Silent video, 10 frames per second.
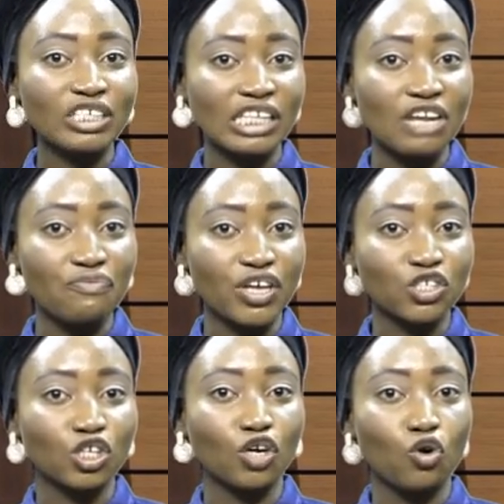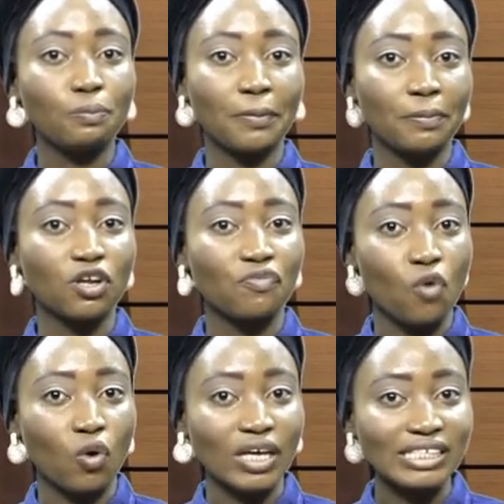delivery to the good people of
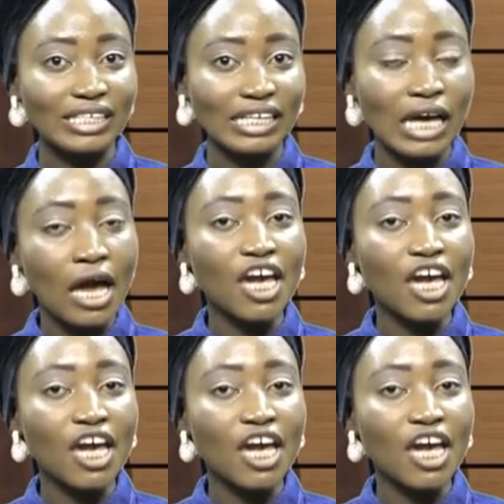Kogi State